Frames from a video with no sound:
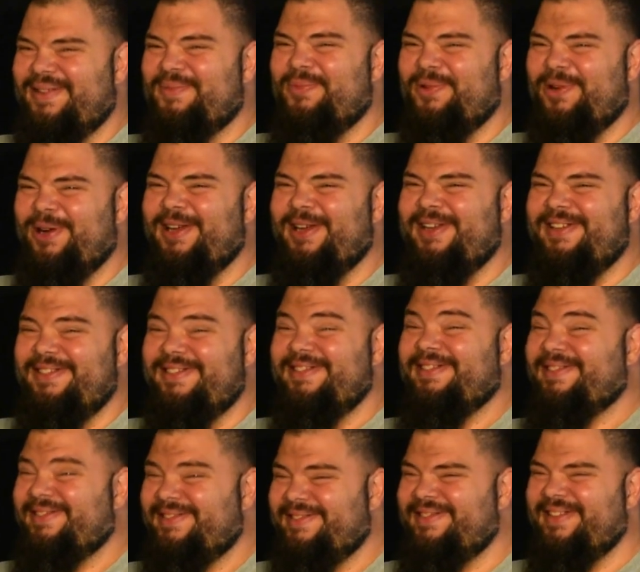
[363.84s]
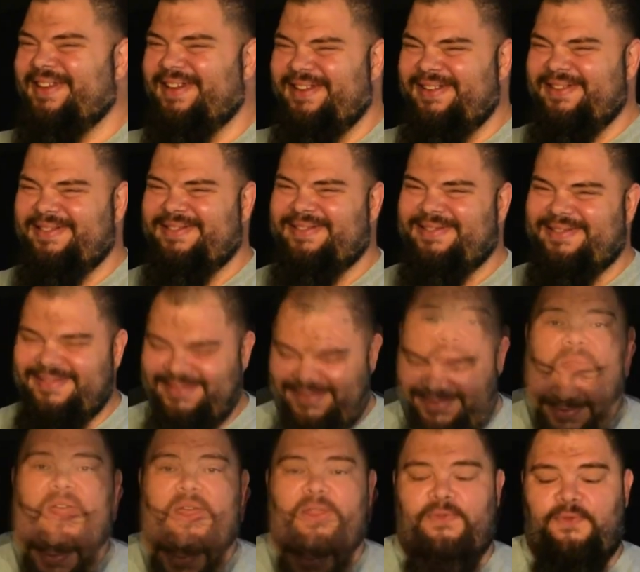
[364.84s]
breeze? Get it?
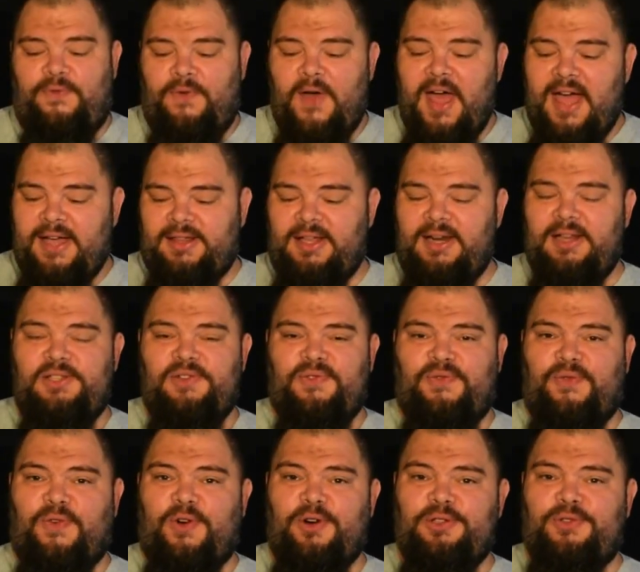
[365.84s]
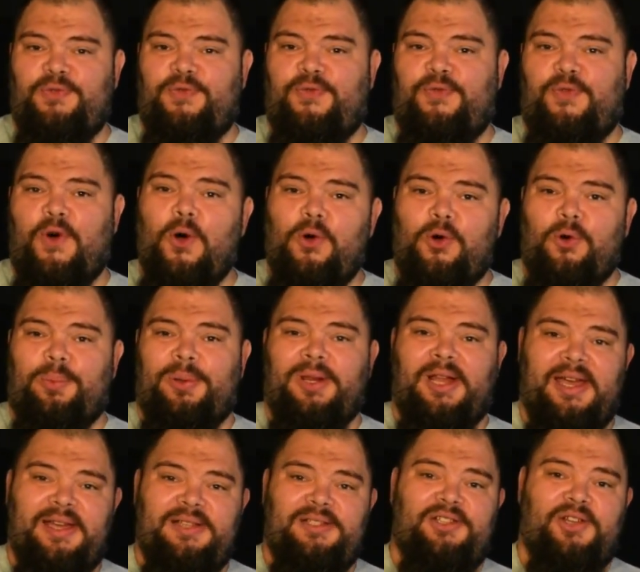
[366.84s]
Now, the fact that it's a first focal
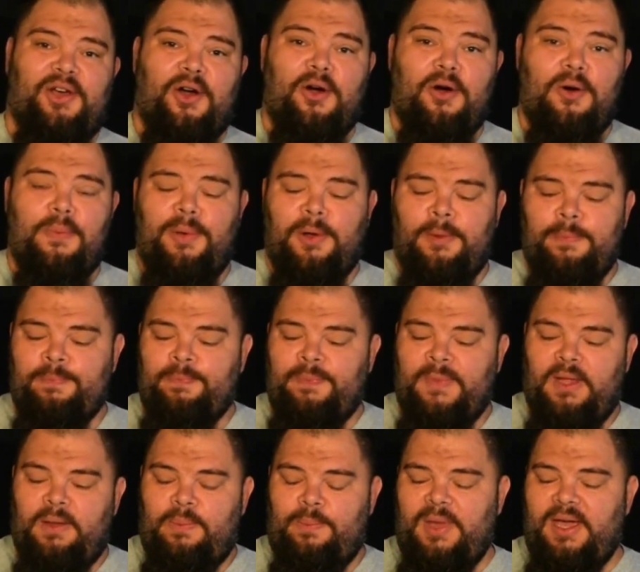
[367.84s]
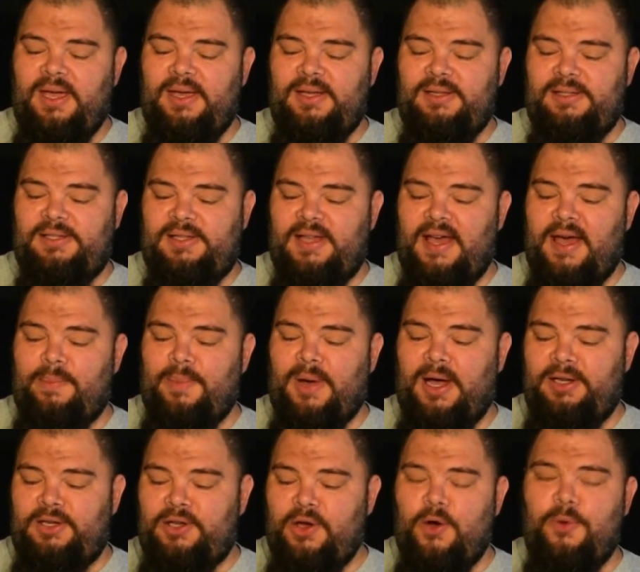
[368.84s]
plane scope means that
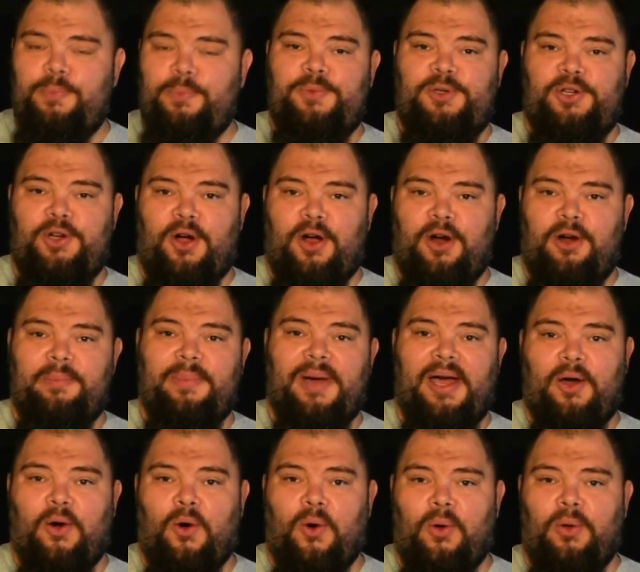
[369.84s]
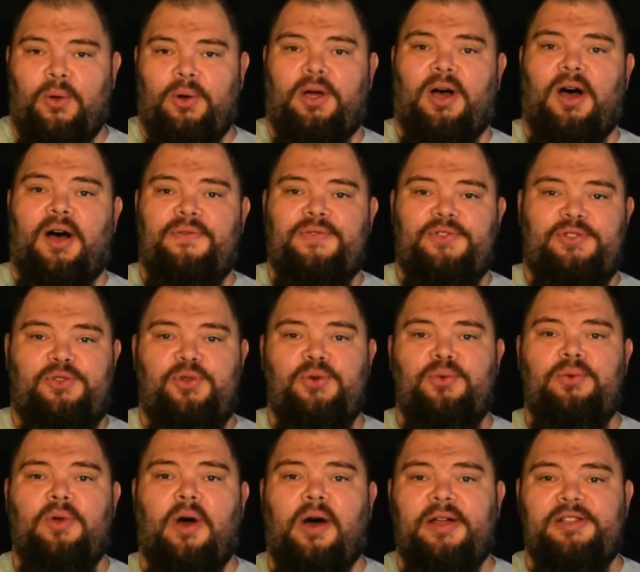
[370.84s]
my dope chart, my hold offs,
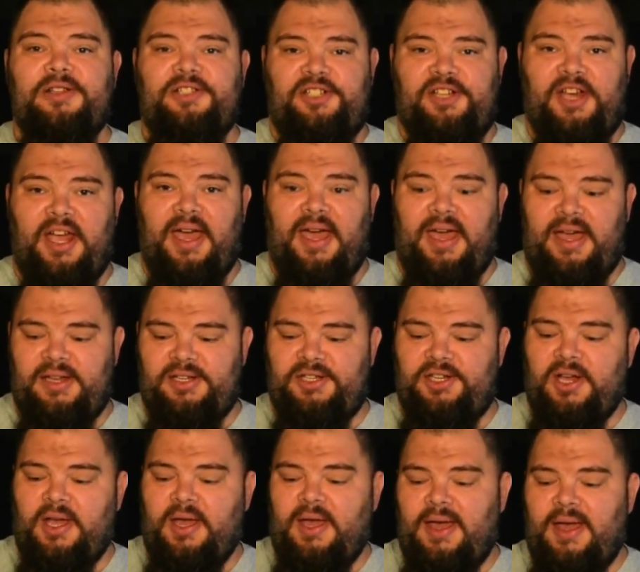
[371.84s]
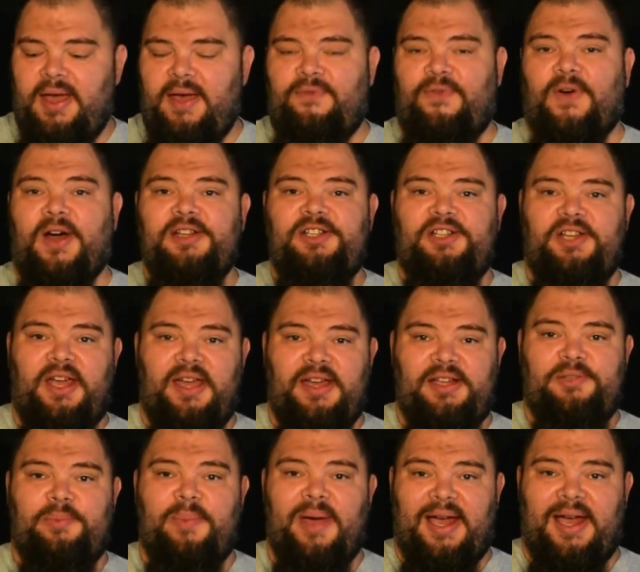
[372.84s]
do not change if I
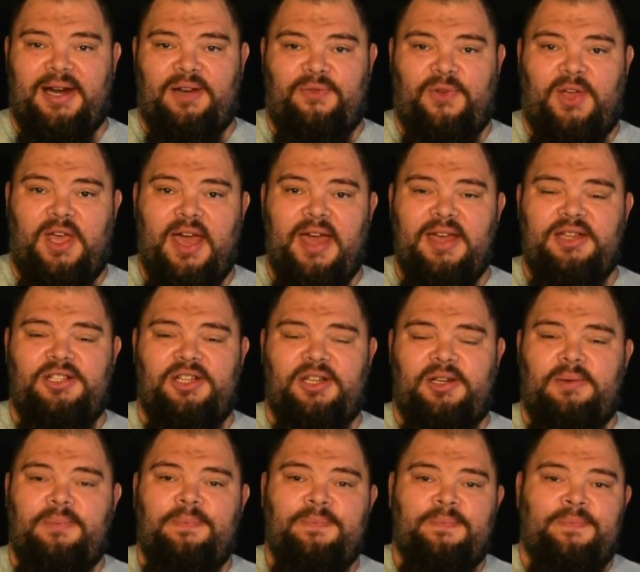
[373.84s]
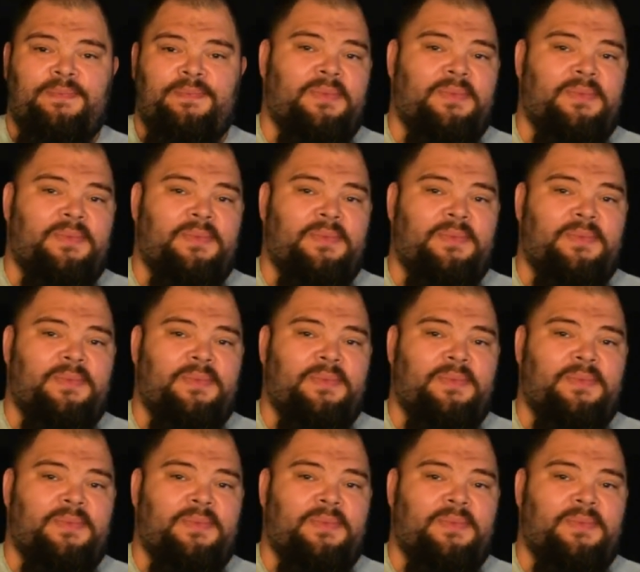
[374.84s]
change magnification.